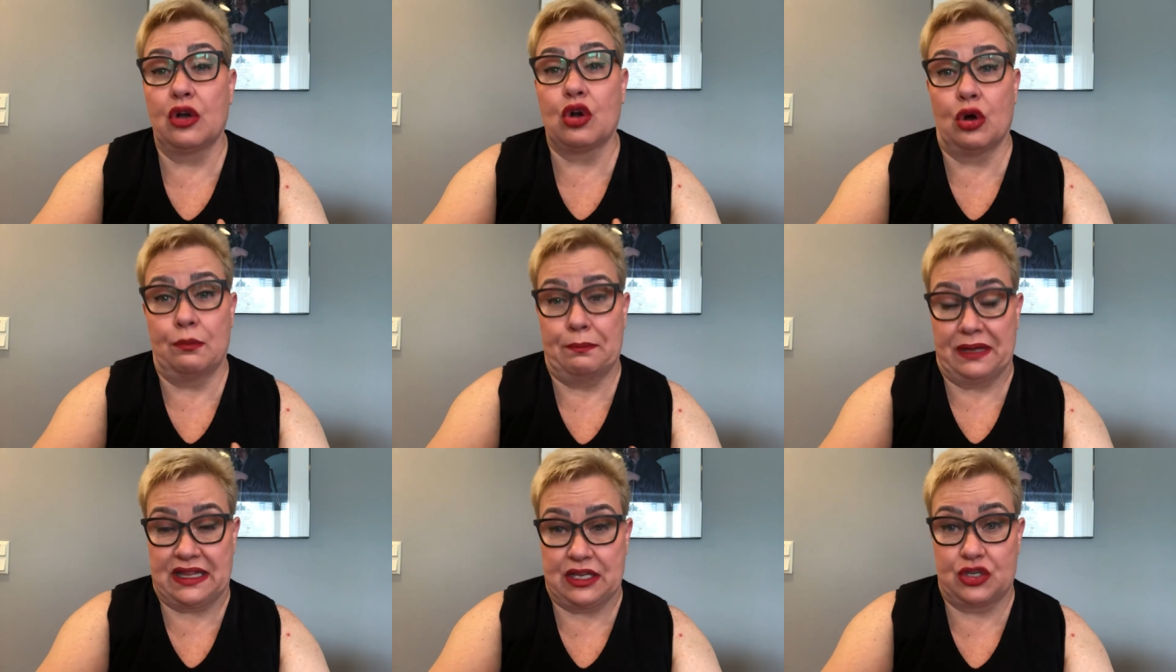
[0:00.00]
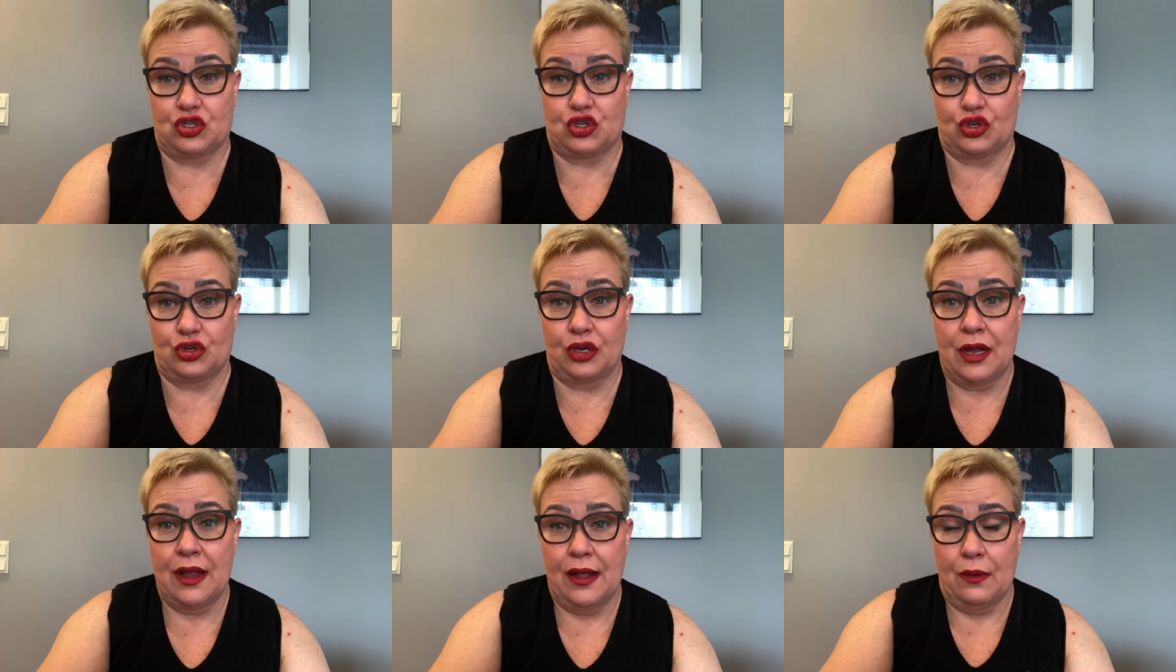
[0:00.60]

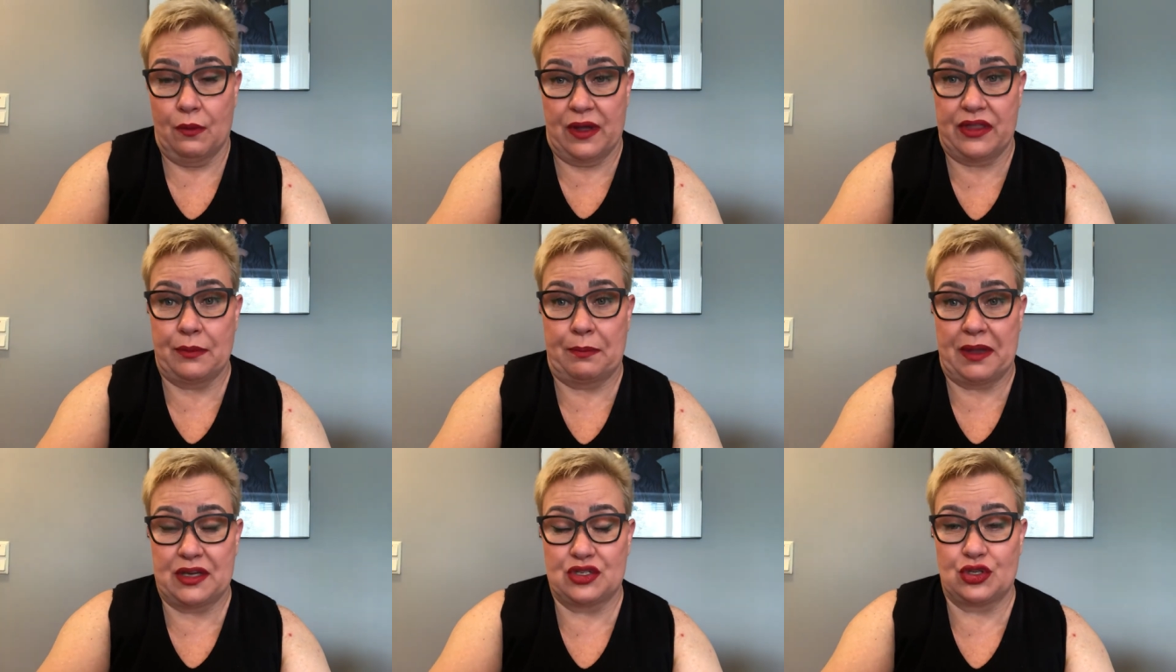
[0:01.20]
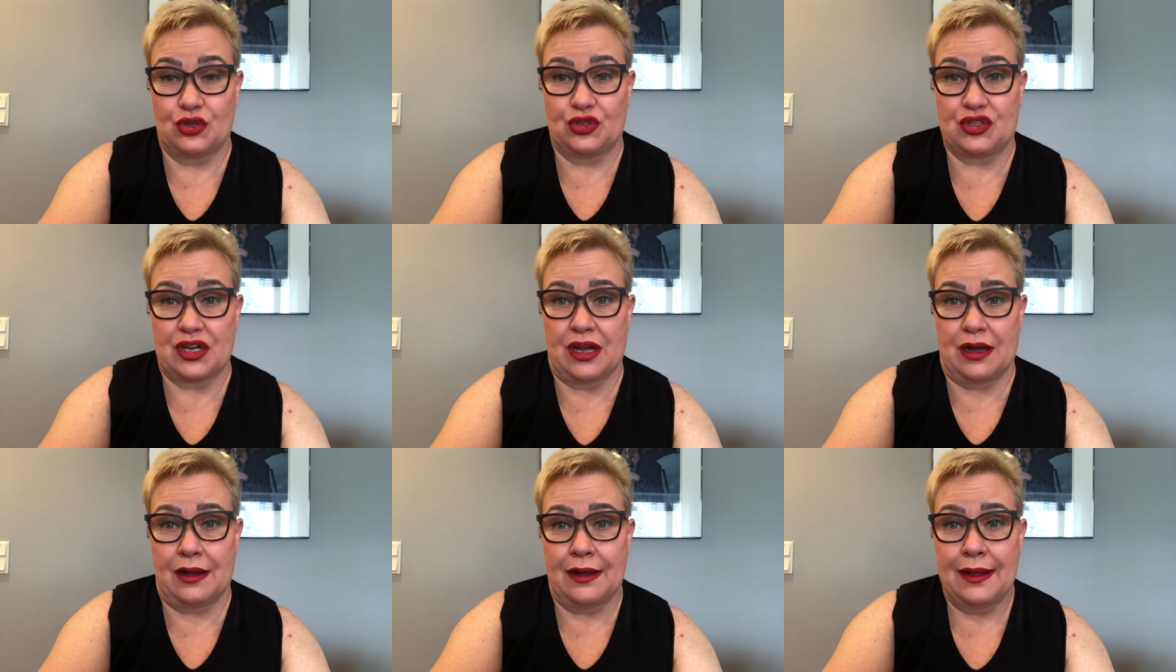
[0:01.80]
competition where the patients
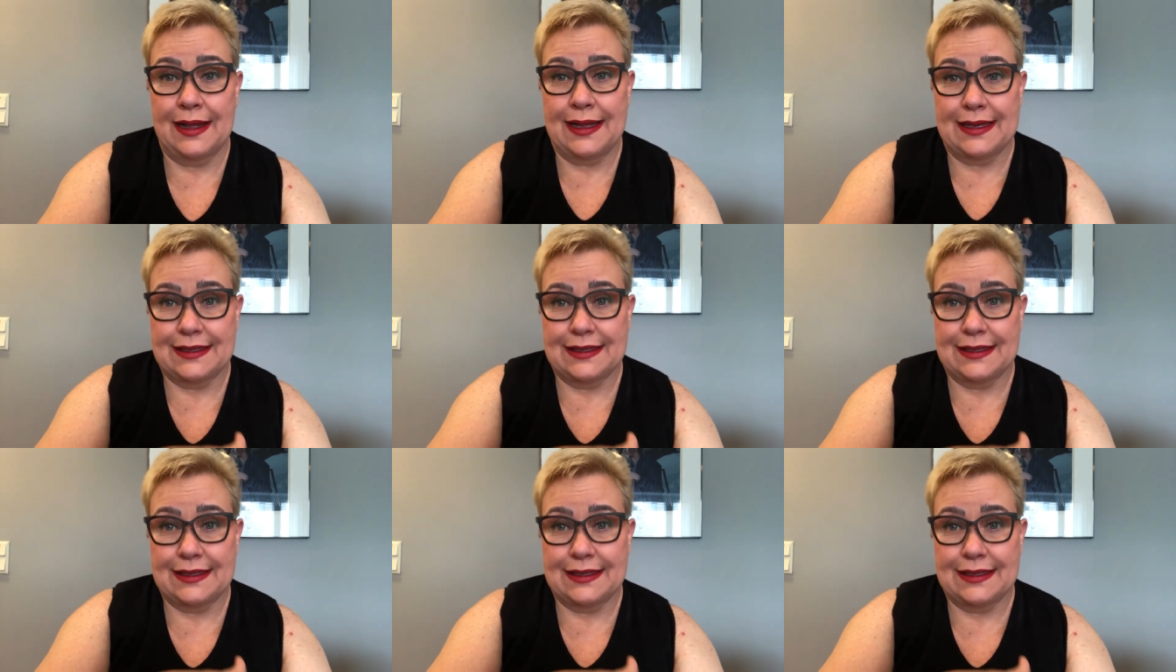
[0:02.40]
are